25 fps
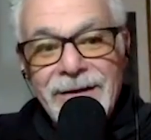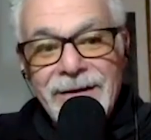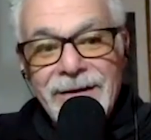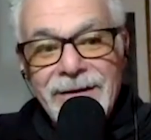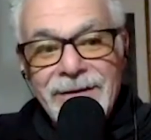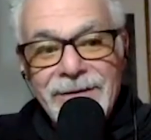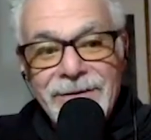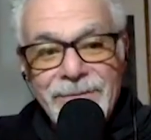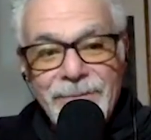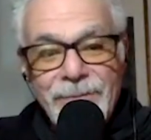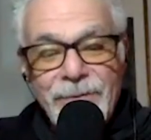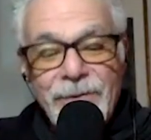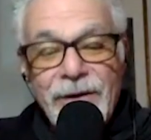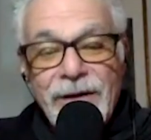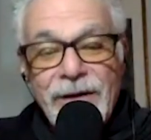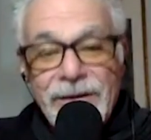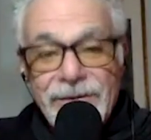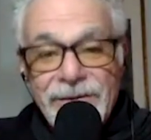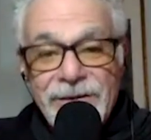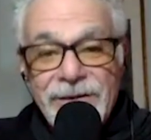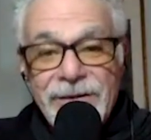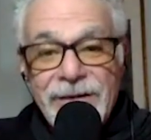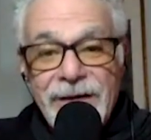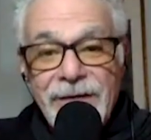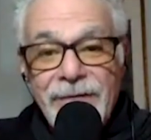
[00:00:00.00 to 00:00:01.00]
is
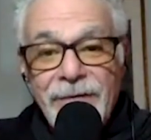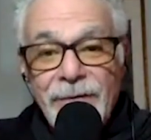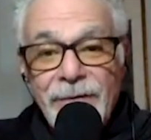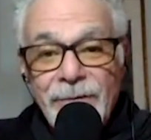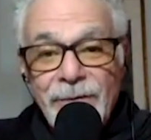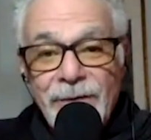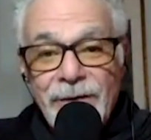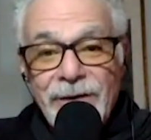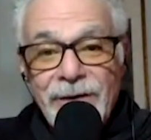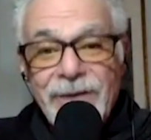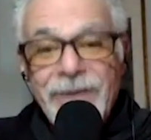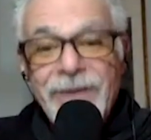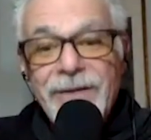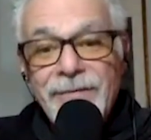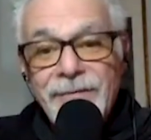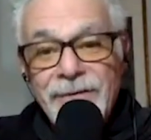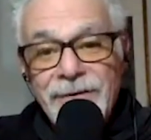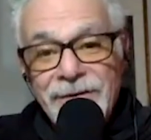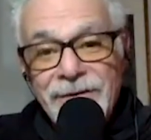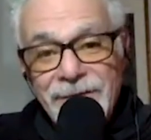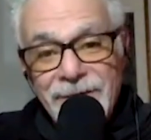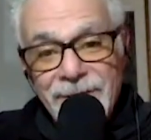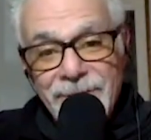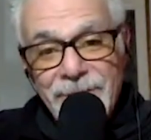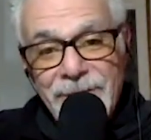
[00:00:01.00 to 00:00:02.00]
present everywhere,
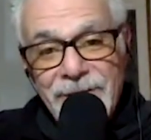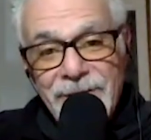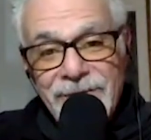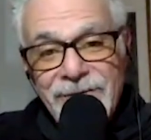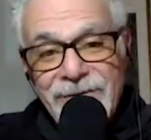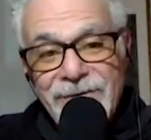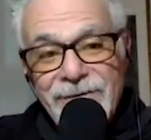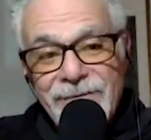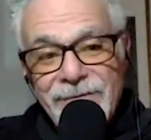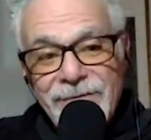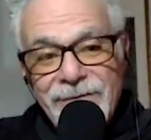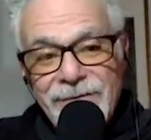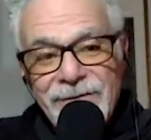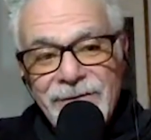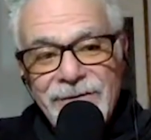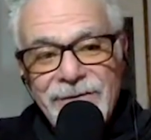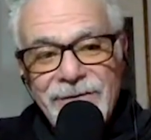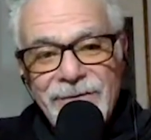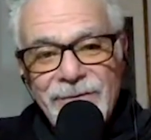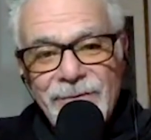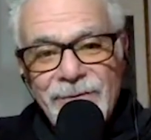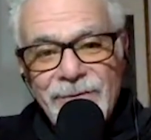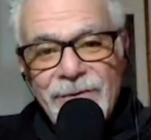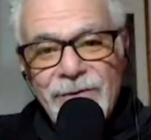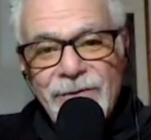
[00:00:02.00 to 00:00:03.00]
even in the midst of
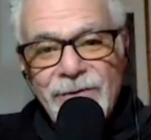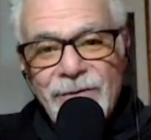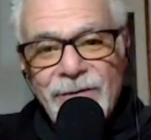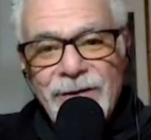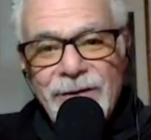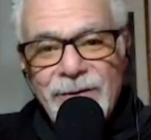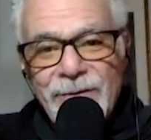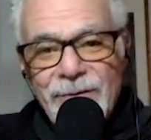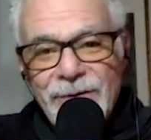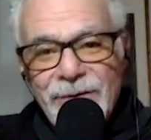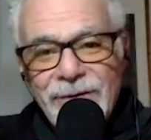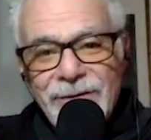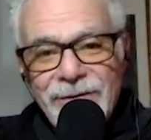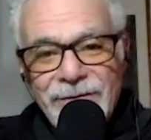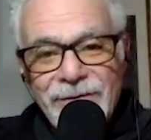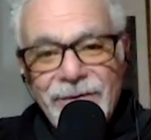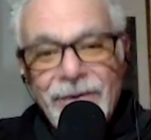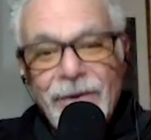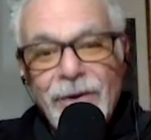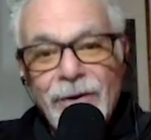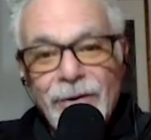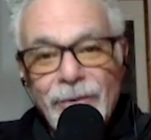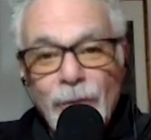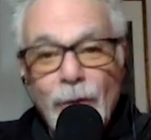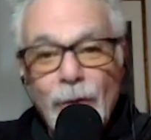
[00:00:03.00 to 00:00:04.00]
this retreat where it's
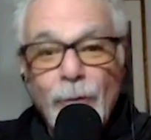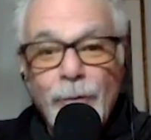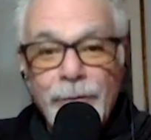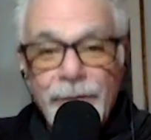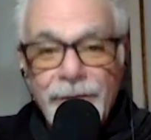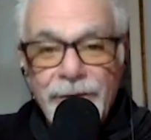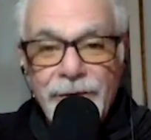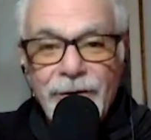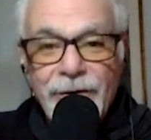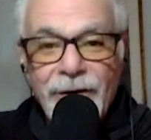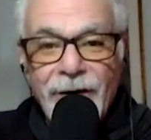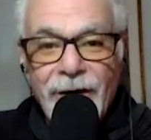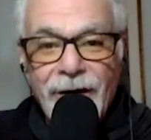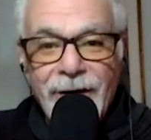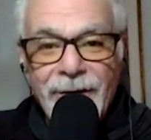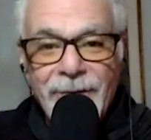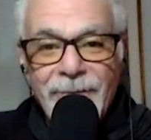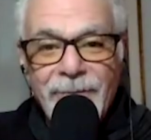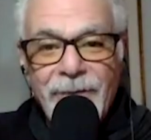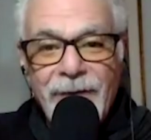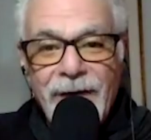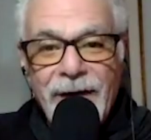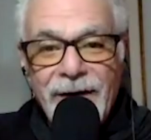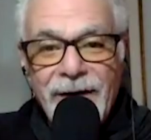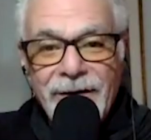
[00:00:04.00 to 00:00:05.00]
called "Open Your Heart
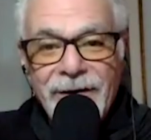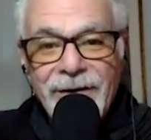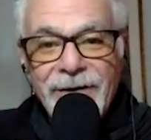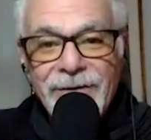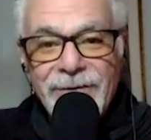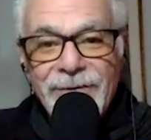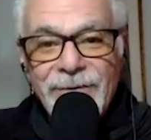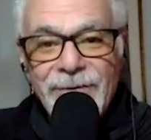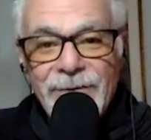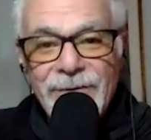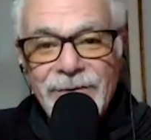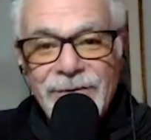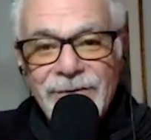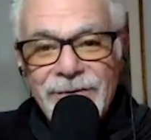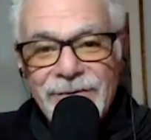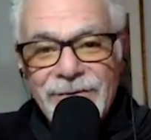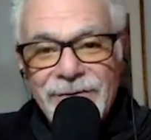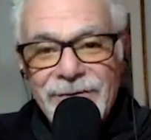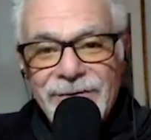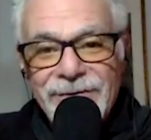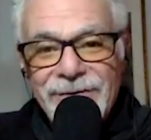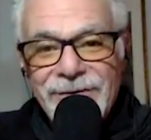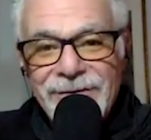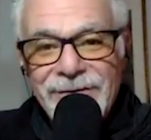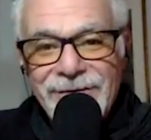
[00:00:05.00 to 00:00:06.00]
in Paradise," which
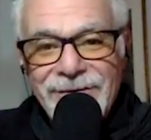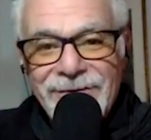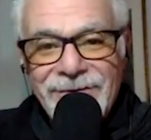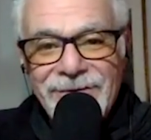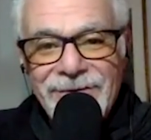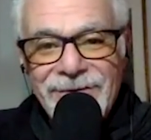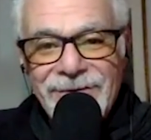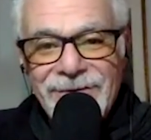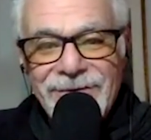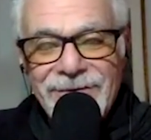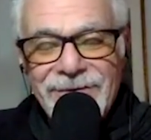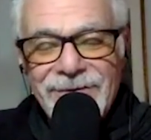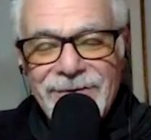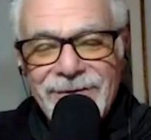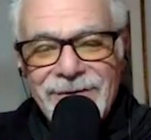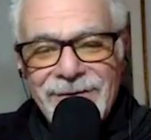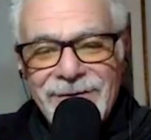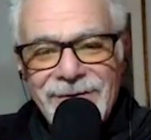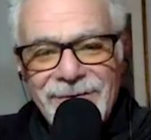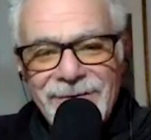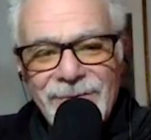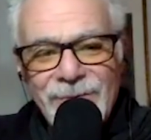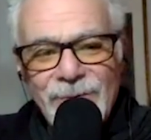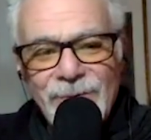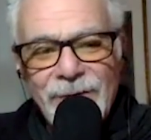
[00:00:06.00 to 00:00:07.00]
uh, is is
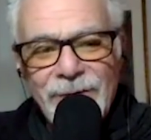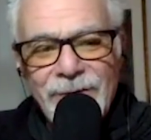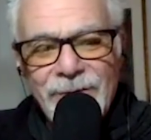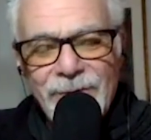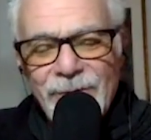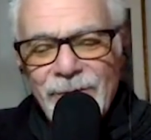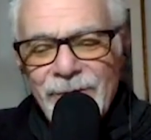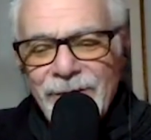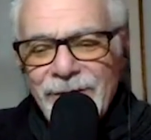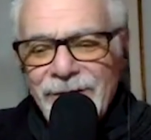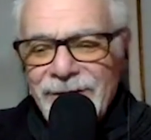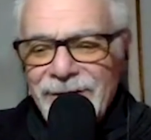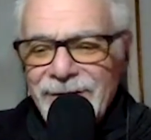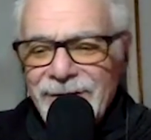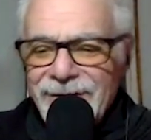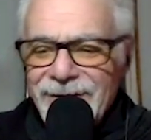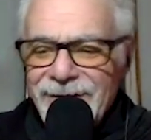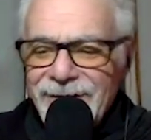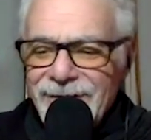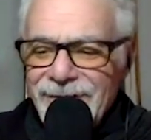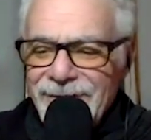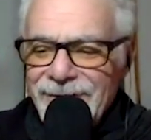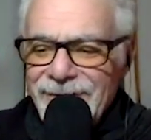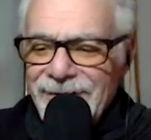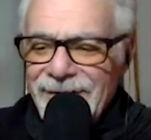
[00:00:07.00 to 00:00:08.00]
is what we.
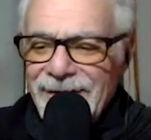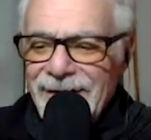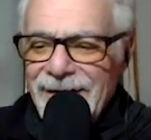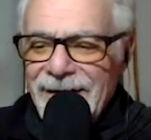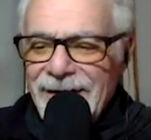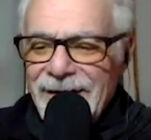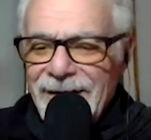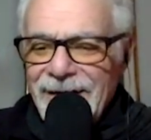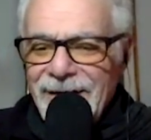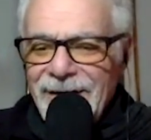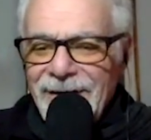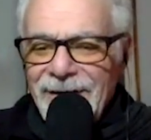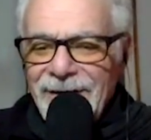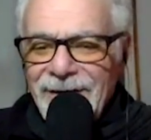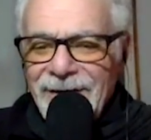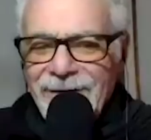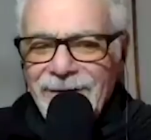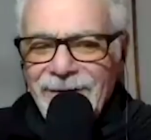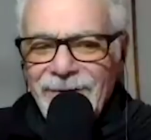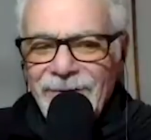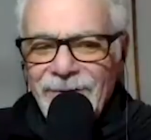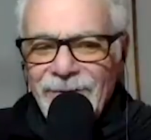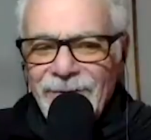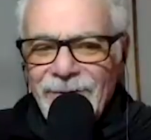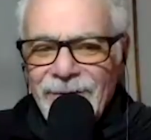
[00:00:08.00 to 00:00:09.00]
Uh,
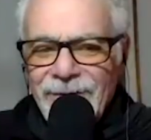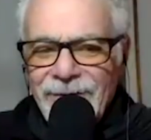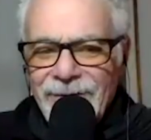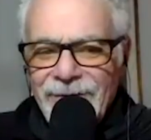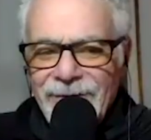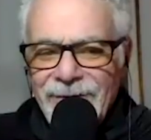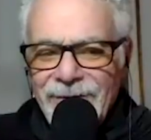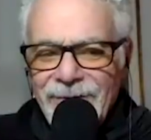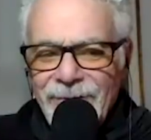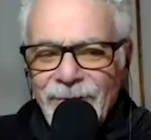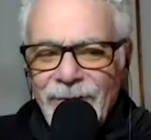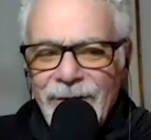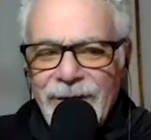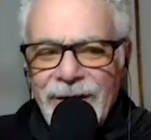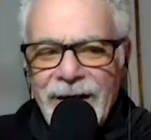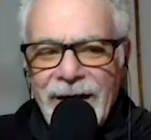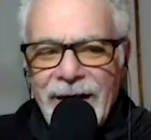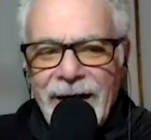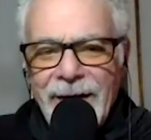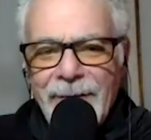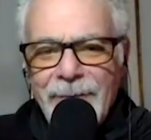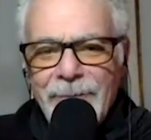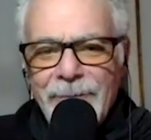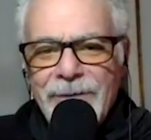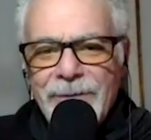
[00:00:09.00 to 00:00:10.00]
what we
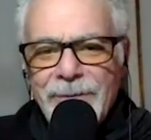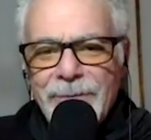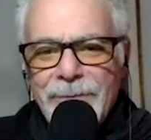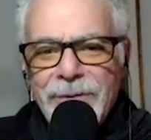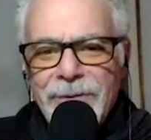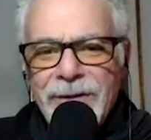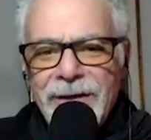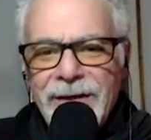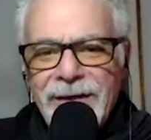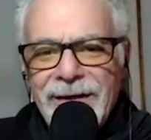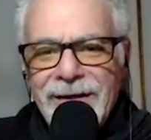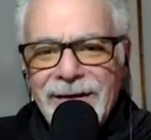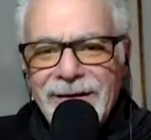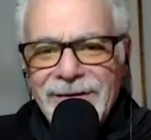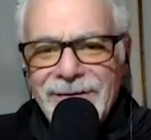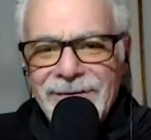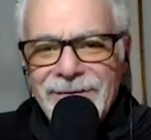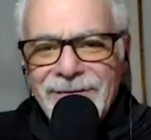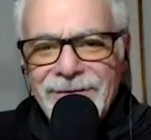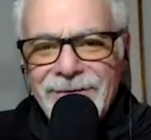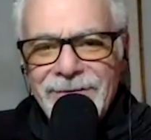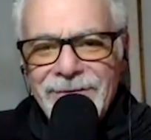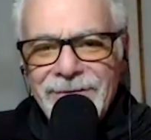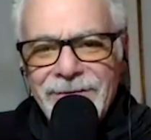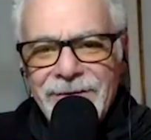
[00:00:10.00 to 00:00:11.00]
aim to
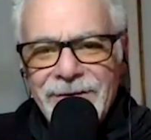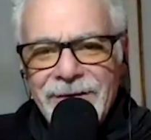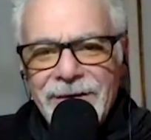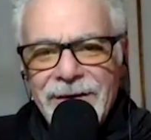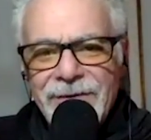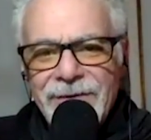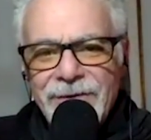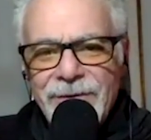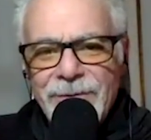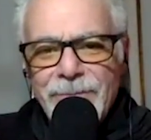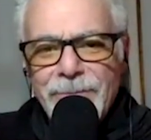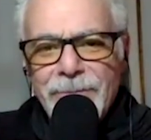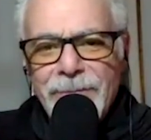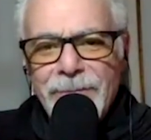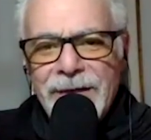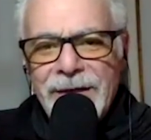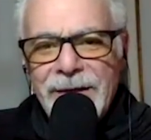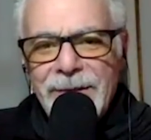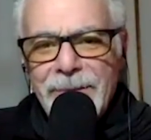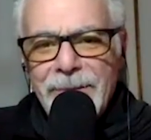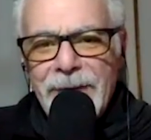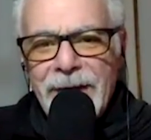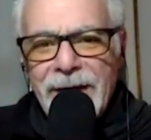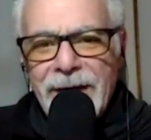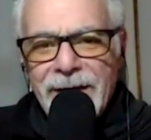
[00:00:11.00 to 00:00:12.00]
please. You, you get your
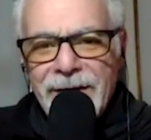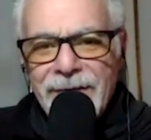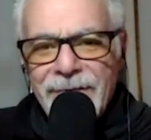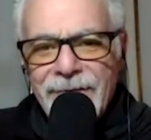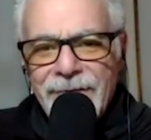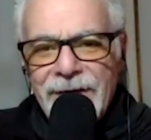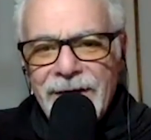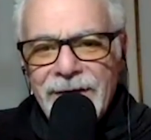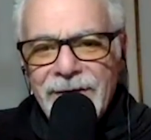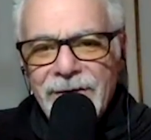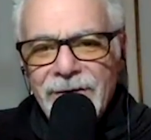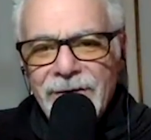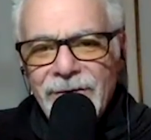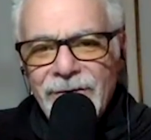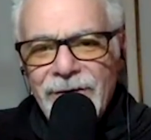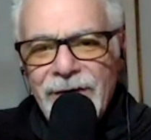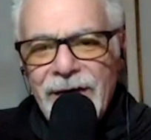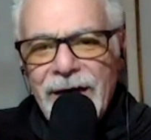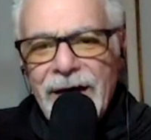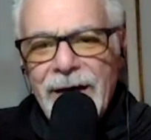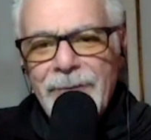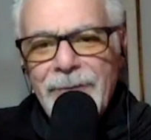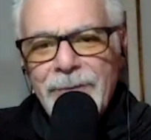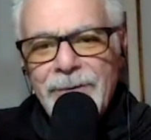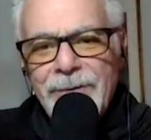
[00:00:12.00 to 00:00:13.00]
money back if that don't
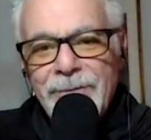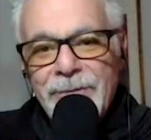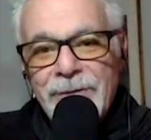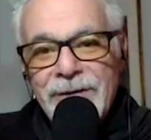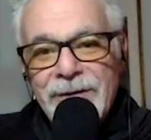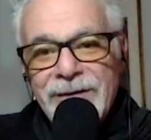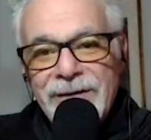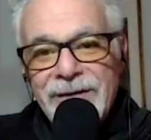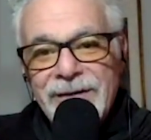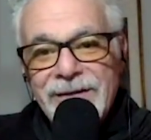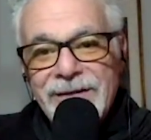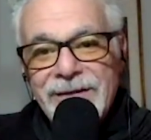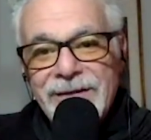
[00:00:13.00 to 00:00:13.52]
happen. But at the